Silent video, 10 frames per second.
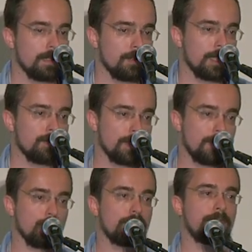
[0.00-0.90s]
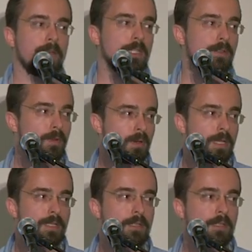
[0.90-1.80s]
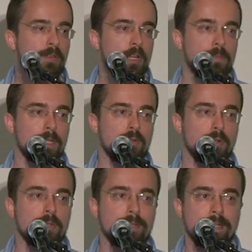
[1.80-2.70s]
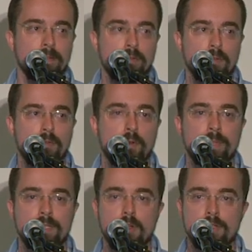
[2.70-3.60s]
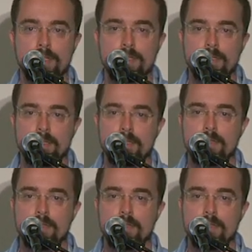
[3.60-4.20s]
So this was the motivation for us to develop a do-it-yourself tool for pathologists